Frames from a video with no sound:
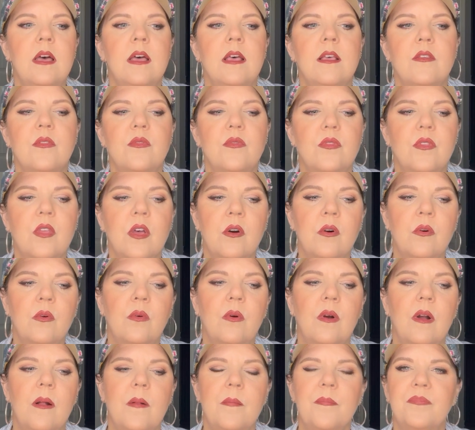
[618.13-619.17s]

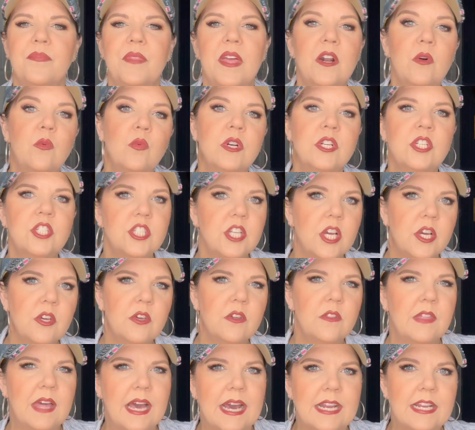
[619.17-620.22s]
So they don't want to show you
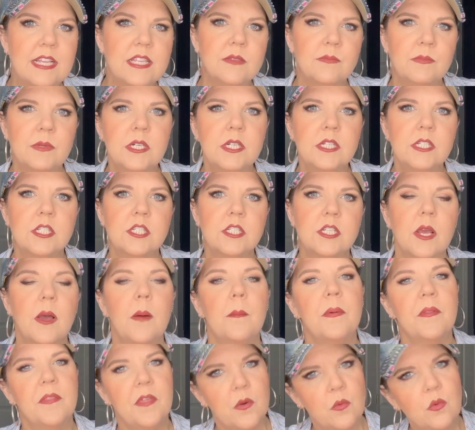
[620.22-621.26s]
that as much,
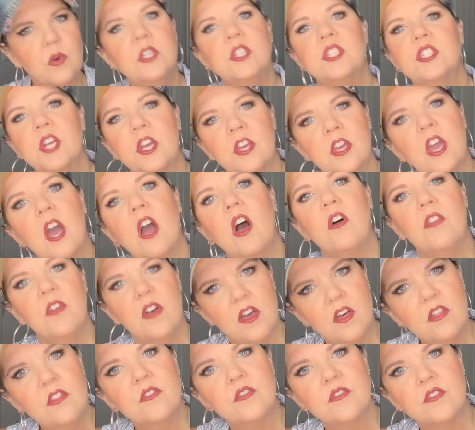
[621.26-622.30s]
but they want to show you all the
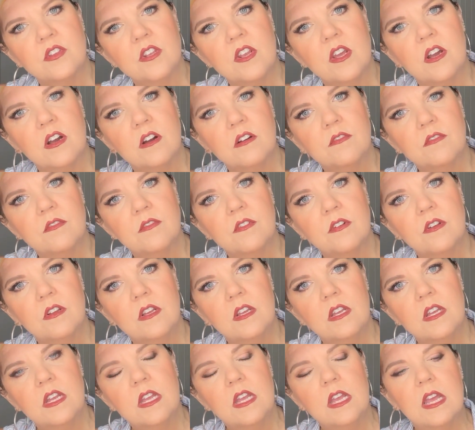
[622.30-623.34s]
other stuff.
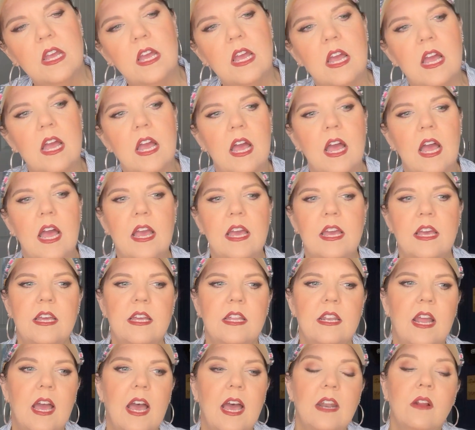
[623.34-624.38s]

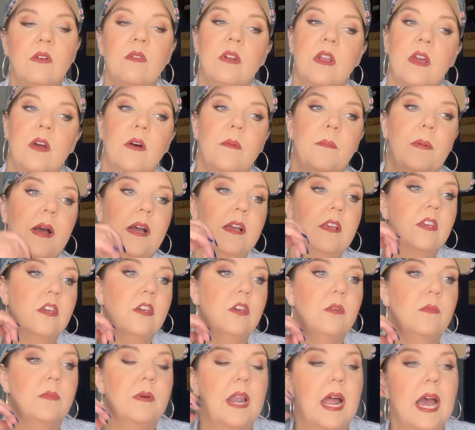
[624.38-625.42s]
And I don't know about
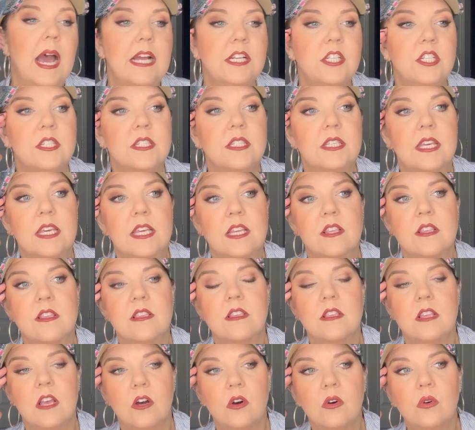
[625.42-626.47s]
you, but I just get
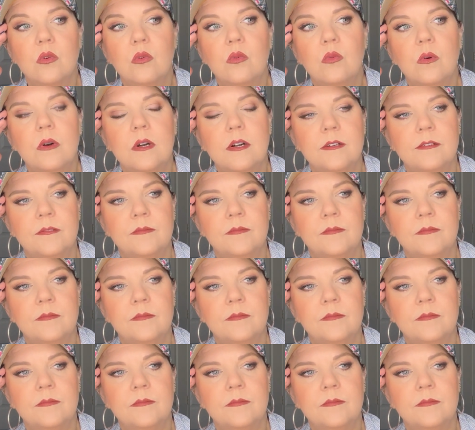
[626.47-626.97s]
so,